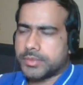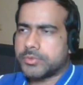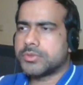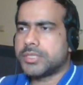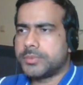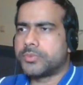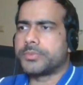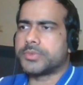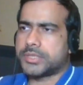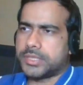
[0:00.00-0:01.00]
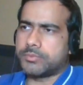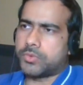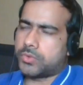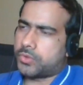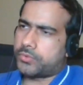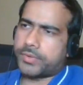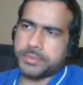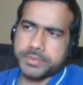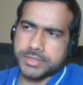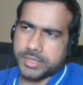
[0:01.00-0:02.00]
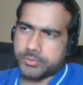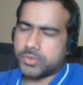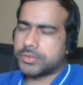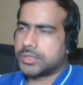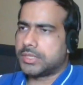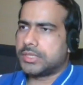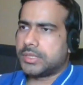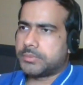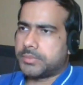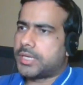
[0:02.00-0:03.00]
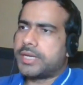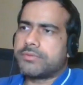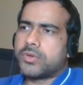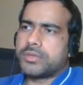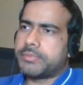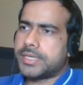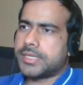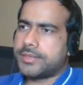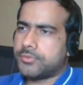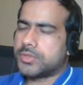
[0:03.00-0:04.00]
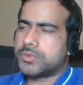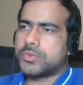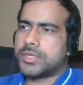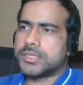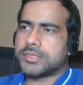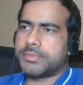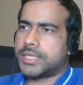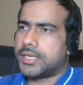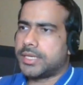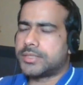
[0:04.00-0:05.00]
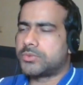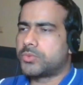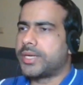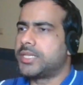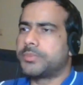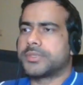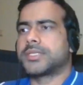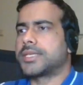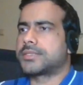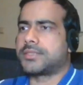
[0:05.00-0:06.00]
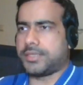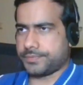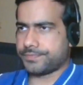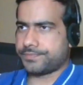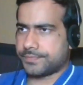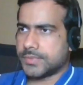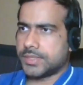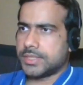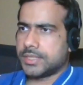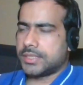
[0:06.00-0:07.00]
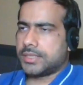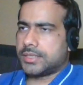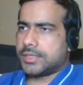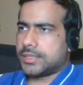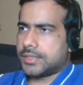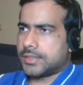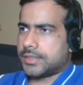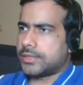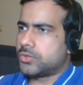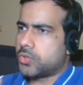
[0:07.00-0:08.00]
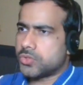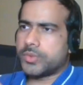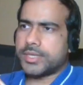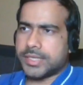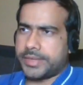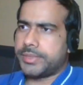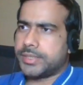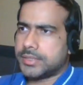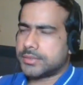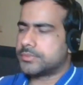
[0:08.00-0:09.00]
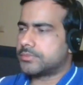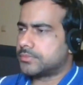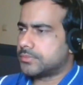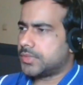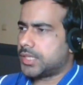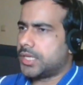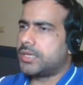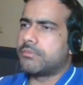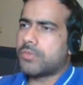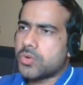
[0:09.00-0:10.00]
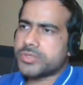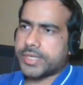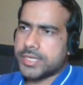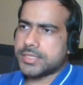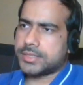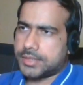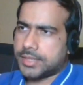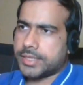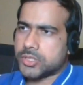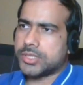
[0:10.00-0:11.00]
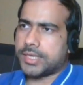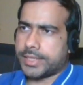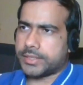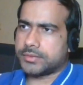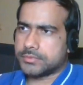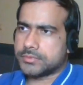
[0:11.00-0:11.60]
about 3-4% more or 5% more. But I have not met anyone who has made like 20% extra. And those who are claiming, in most cases, they're actually lying.